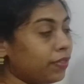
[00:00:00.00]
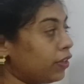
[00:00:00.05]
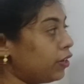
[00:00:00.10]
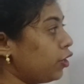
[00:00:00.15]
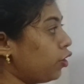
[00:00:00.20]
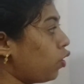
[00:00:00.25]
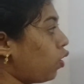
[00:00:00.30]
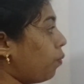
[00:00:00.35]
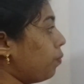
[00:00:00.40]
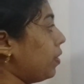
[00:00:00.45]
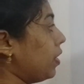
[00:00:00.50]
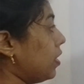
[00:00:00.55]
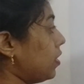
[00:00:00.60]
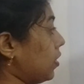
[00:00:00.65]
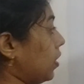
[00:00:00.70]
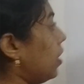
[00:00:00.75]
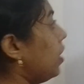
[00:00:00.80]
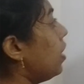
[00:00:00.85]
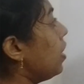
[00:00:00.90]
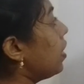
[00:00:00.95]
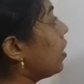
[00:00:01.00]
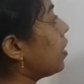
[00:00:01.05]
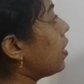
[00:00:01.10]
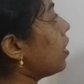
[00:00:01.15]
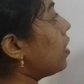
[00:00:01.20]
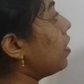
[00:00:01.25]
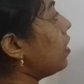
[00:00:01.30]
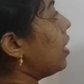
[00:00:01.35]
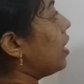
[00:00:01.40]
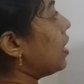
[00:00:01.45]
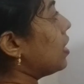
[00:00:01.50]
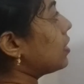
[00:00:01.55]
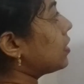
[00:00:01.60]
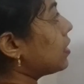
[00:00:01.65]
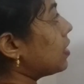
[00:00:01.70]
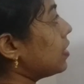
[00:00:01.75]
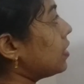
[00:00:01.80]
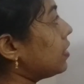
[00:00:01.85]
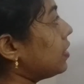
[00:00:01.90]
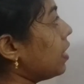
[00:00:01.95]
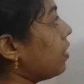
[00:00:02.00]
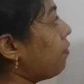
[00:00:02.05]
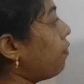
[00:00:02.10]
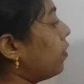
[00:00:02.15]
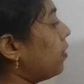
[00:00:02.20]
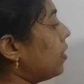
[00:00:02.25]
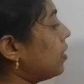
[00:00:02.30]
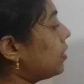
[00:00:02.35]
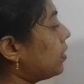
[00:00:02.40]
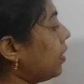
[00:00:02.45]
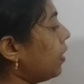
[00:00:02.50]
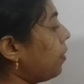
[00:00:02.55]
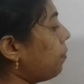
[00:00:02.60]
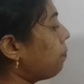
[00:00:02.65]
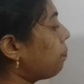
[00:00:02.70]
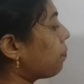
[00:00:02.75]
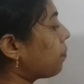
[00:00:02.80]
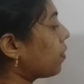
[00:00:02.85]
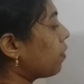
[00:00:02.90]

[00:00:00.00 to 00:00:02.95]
the denominator. Here, let us see for this thing.